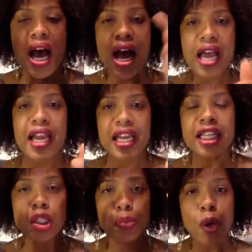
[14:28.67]

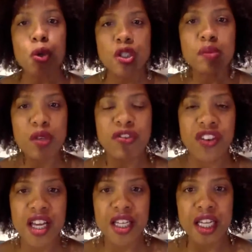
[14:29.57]
It's supposed to be
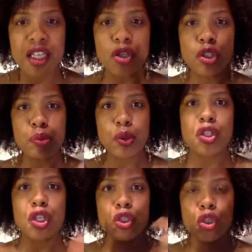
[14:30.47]
fun, and you're supposed
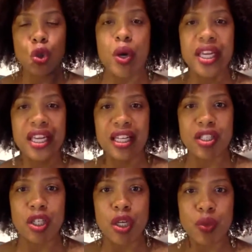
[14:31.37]
to enjoy getting
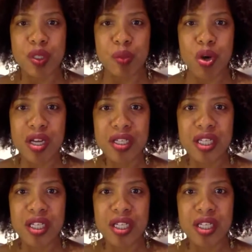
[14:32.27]
to know someone.